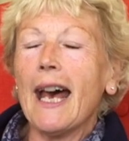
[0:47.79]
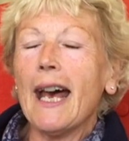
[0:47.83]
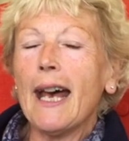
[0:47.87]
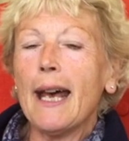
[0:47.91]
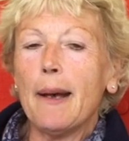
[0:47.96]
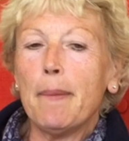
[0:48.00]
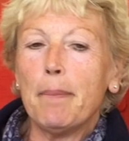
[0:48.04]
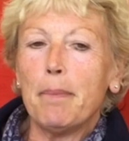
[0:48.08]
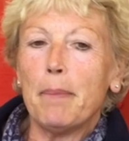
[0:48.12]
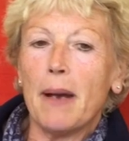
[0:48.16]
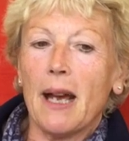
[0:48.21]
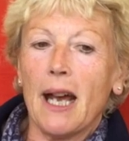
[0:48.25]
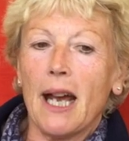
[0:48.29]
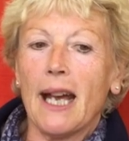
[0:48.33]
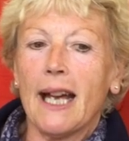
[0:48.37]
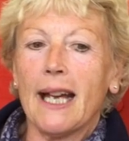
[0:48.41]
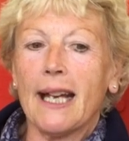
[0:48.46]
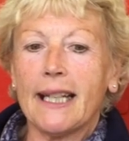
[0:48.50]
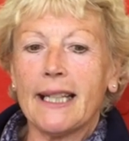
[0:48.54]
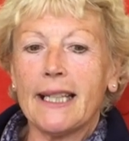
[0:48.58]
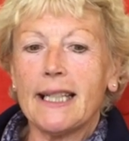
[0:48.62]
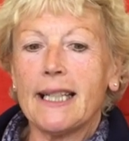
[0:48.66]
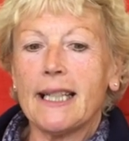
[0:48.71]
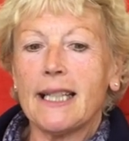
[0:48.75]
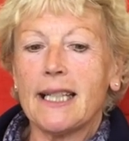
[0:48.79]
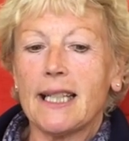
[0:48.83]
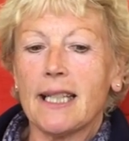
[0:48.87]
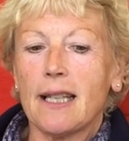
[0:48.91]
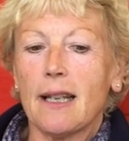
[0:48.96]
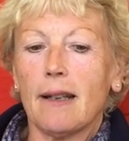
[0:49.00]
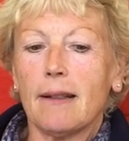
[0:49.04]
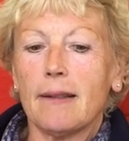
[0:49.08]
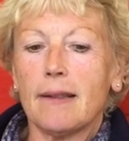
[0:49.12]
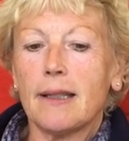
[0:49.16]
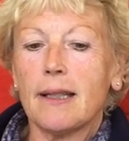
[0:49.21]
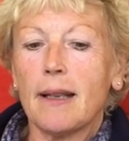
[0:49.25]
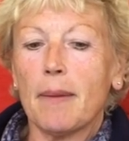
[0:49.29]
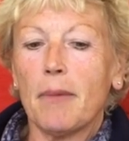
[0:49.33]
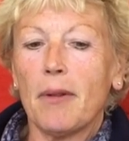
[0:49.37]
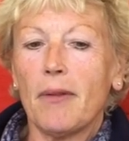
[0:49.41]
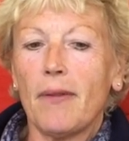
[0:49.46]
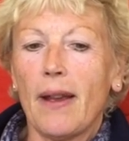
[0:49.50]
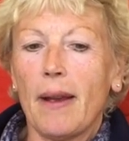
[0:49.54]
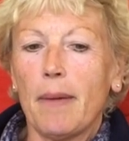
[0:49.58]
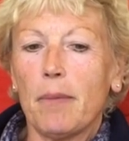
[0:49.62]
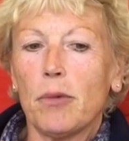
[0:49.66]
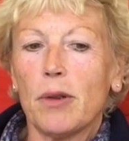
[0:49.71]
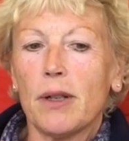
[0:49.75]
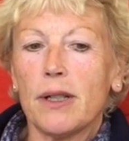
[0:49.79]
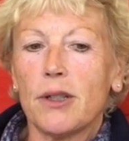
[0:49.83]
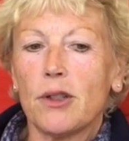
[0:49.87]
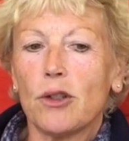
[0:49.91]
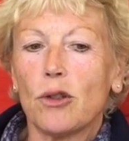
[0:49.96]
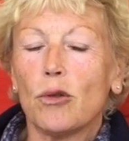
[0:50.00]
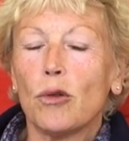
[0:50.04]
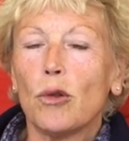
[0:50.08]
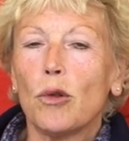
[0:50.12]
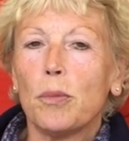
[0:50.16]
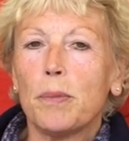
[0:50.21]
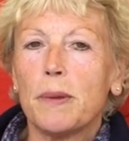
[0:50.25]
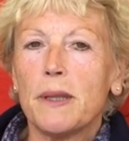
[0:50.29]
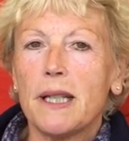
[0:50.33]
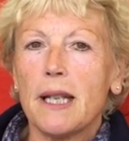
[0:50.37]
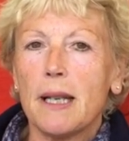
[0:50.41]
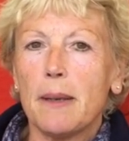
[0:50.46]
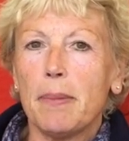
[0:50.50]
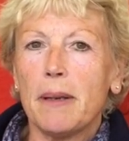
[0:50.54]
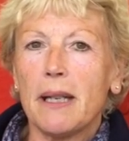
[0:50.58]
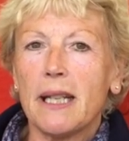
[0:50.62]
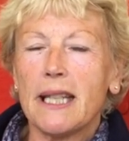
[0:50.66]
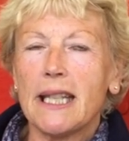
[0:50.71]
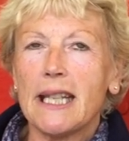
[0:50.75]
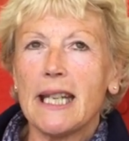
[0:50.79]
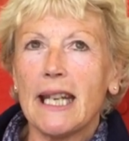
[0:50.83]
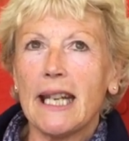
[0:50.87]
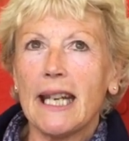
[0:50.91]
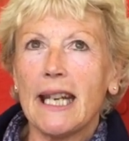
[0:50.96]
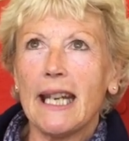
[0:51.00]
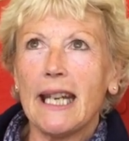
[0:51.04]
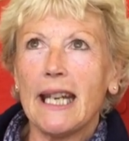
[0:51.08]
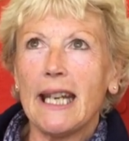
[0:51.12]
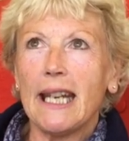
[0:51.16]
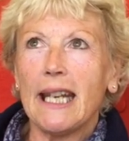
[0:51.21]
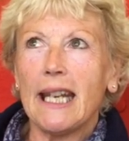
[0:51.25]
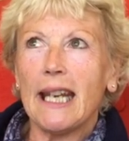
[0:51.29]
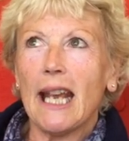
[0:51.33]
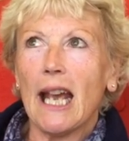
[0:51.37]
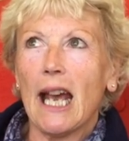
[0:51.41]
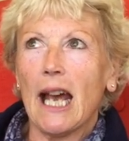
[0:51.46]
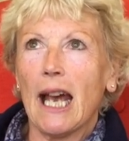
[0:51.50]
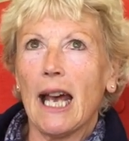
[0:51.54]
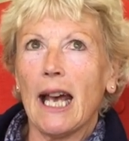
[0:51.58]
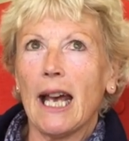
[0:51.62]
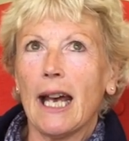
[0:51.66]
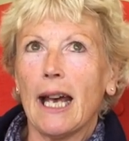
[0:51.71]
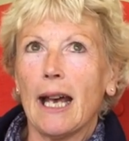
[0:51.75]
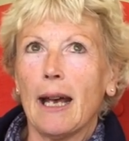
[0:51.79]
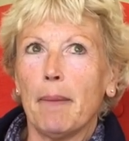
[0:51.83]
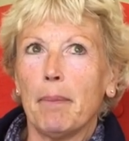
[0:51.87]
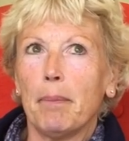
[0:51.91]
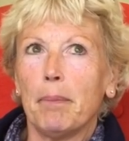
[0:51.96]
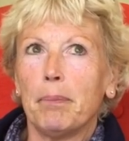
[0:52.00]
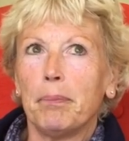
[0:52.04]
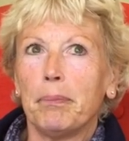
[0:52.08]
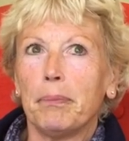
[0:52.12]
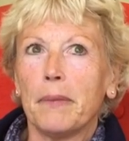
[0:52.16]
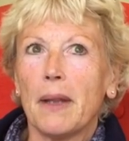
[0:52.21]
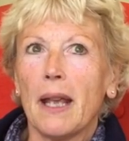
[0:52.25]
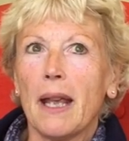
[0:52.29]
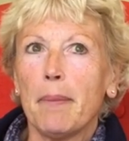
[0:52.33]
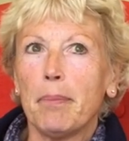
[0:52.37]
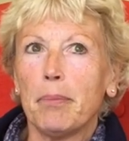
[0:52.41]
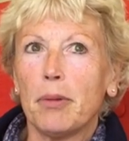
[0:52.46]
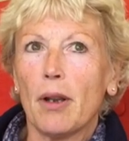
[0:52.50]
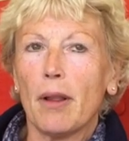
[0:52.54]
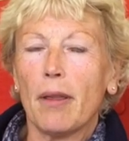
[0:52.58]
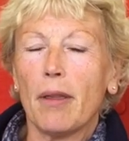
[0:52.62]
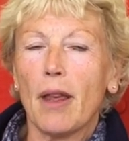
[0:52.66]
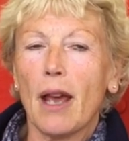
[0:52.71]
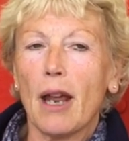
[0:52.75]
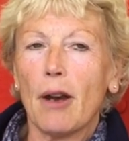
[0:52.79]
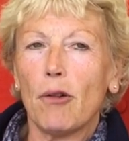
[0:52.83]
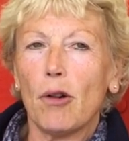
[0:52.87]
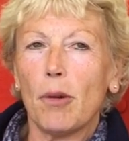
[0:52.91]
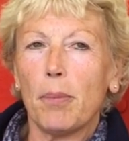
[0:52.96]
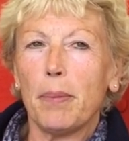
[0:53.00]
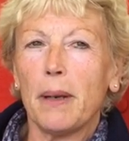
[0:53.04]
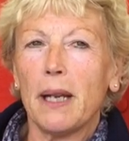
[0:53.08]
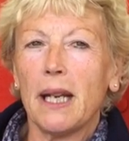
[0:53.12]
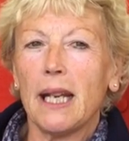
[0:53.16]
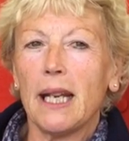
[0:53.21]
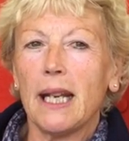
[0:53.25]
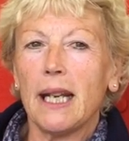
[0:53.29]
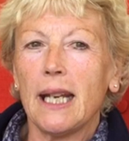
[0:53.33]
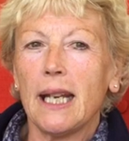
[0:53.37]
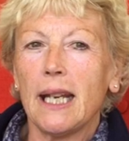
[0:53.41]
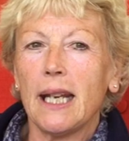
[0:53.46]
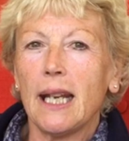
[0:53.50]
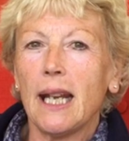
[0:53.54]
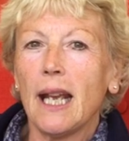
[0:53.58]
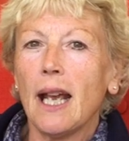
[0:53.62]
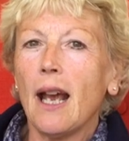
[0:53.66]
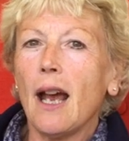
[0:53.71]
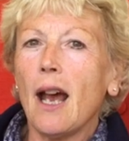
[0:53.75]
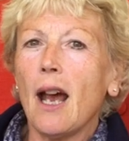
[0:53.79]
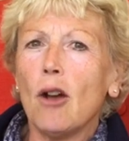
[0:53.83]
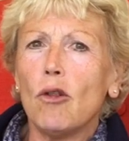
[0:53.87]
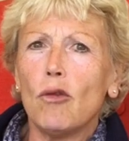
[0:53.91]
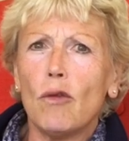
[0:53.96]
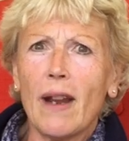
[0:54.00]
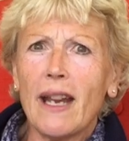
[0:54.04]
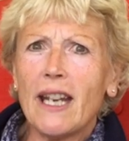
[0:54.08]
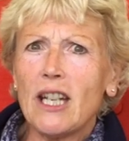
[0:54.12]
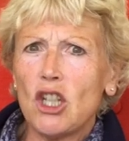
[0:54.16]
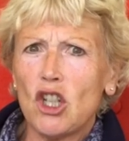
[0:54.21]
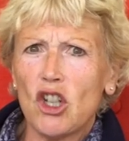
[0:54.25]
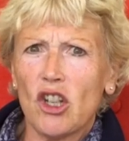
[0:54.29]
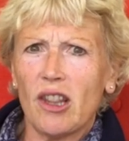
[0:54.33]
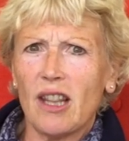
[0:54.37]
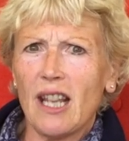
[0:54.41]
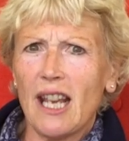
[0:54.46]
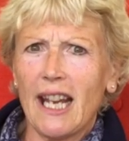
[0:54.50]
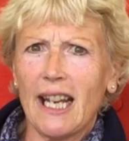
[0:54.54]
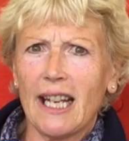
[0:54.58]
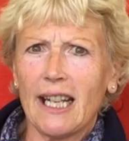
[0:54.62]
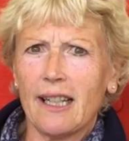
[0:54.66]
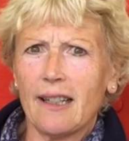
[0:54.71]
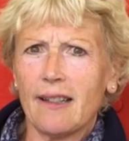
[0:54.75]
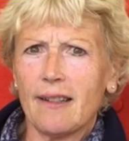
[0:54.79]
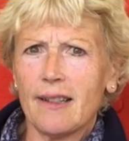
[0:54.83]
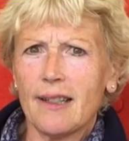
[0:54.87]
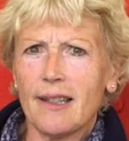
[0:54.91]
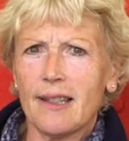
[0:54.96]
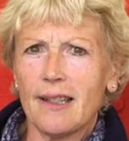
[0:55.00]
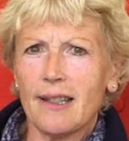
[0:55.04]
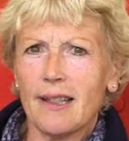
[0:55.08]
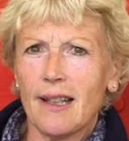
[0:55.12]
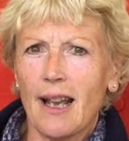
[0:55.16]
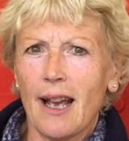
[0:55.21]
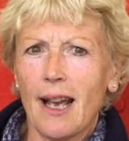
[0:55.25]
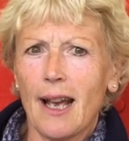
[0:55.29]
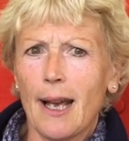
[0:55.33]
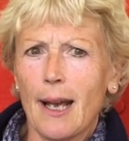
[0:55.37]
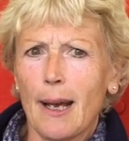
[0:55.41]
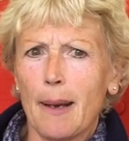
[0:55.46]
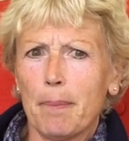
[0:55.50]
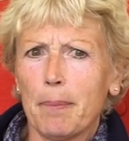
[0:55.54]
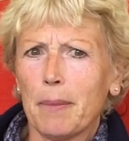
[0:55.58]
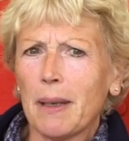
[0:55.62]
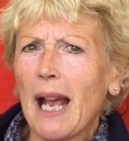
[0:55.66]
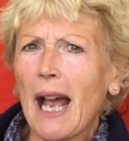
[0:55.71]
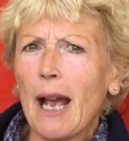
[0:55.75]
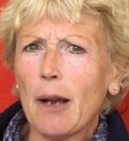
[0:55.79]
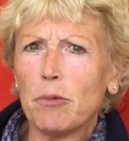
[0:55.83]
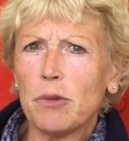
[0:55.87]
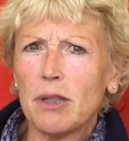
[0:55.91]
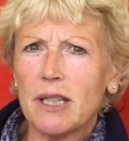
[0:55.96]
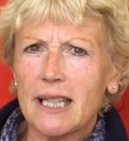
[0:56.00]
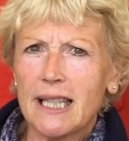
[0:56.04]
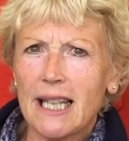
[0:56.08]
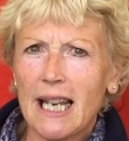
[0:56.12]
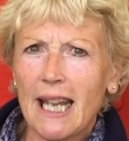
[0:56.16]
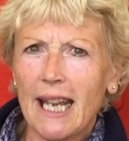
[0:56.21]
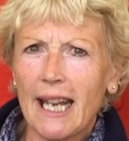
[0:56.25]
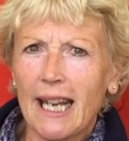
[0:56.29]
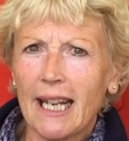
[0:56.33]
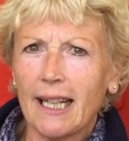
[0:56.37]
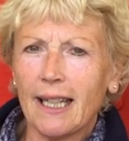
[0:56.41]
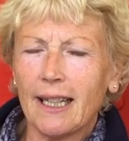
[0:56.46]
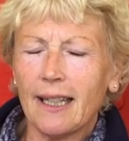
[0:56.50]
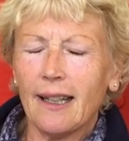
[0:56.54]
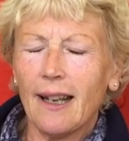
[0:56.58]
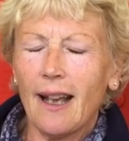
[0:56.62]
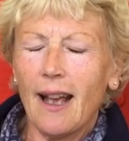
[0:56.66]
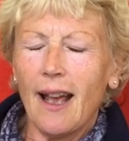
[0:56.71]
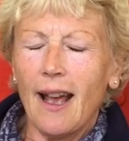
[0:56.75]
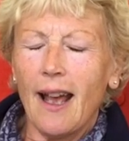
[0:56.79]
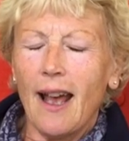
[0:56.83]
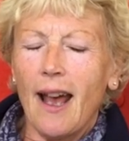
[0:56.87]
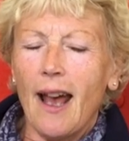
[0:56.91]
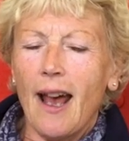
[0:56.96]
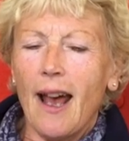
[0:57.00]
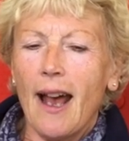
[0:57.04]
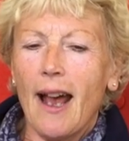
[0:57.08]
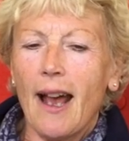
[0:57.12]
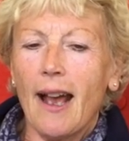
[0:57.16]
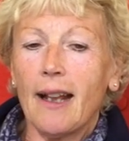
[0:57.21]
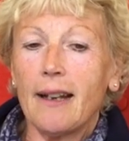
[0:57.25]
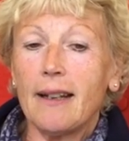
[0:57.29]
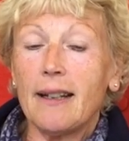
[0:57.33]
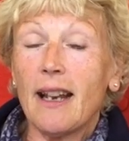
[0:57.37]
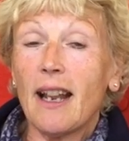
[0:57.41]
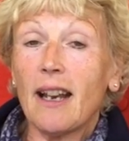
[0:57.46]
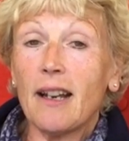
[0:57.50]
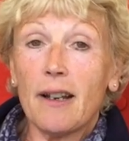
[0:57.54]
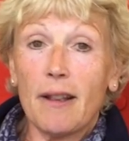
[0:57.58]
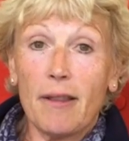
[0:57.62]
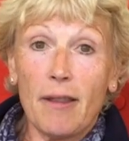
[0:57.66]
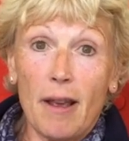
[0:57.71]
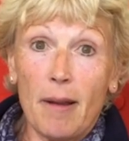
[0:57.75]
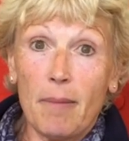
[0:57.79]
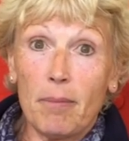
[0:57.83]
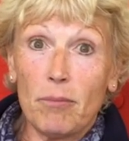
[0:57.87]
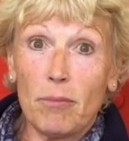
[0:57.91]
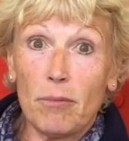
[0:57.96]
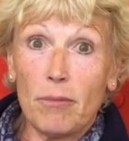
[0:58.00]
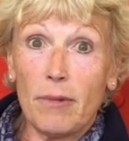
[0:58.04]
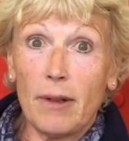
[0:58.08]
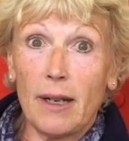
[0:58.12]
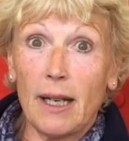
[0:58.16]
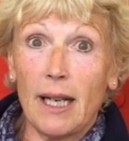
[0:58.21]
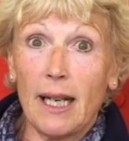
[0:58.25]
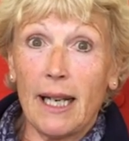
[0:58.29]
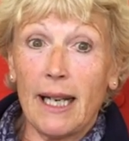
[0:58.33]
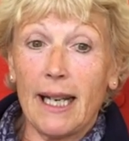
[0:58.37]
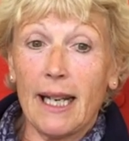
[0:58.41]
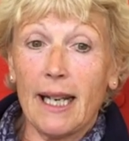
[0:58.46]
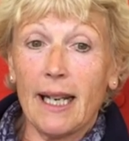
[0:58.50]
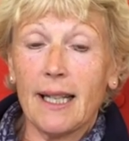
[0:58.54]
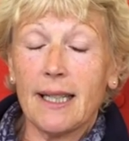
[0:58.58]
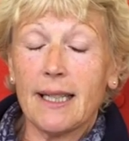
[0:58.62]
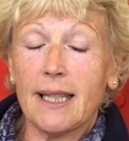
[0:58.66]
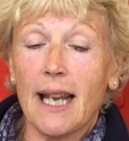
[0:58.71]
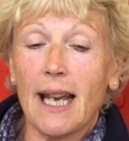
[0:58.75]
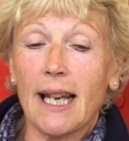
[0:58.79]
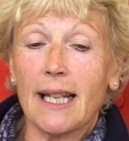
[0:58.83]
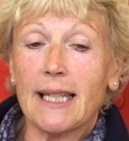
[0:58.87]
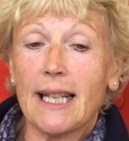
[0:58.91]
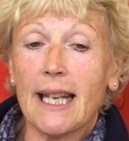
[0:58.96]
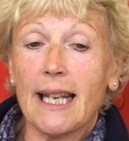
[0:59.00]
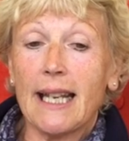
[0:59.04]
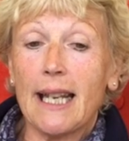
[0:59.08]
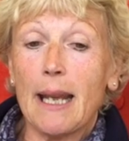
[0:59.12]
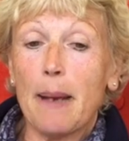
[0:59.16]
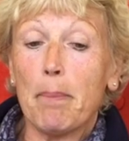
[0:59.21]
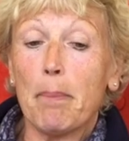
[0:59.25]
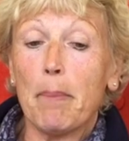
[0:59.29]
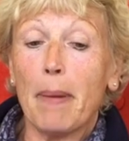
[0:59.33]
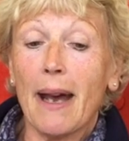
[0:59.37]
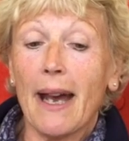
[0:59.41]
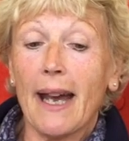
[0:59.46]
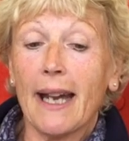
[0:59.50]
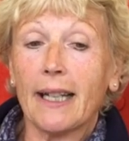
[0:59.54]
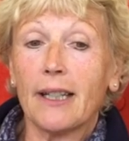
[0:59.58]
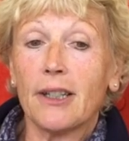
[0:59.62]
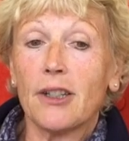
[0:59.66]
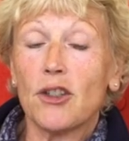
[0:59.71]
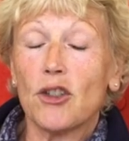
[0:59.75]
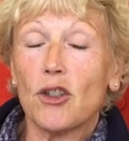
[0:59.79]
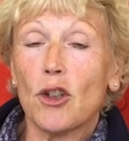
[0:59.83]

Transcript: Um, and some of it was group CBT, um, hypnotherapy, range of things, um, counselling, and none of them really had had any impact.